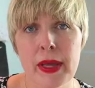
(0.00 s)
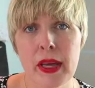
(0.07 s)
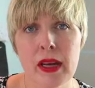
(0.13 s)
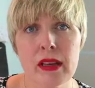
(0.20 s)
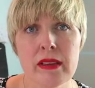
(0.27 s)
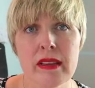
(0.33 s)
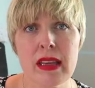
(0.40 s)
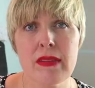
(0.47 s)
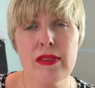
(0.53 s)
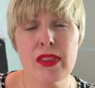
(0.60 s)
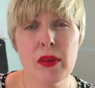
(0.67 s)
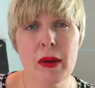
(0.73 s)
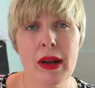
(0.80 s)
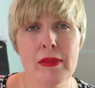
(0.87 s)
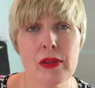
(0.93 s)
because
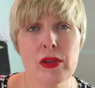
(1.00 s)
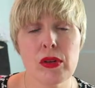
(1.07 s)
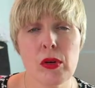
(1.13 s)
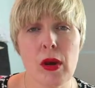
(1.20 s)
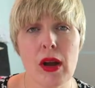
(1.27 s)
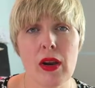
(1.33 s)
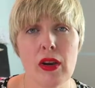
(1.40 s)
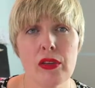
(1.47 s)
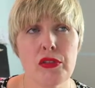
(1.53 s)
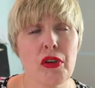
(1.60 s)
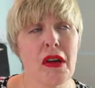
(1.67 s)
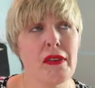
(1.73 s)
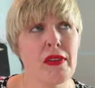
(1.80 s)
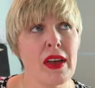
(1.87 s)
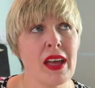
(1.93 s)
even though I've got quite a lot of
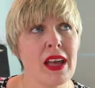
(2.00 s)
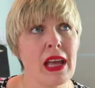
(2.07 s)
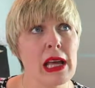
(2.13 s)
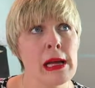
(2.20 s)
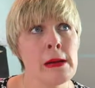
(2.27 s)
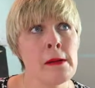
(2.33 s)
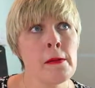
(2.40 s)
traffic,